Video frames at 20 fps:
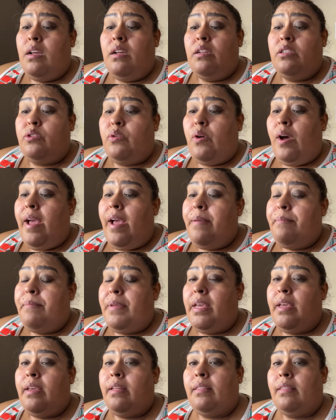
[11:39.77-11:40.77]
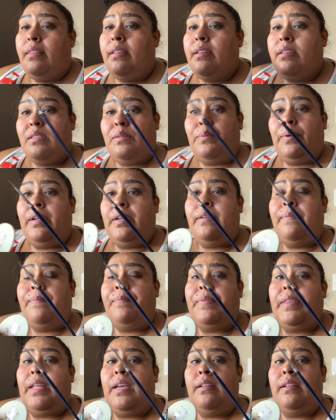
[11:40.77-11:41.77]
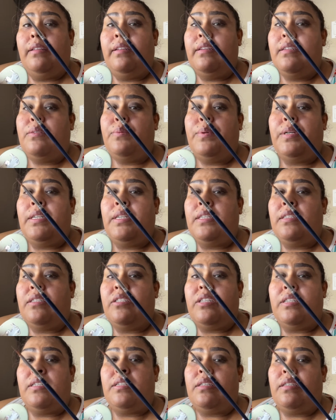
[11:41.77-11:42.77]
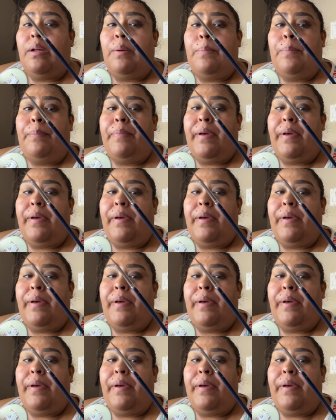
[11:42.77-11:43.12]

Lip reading: So I made this one, and this one is just a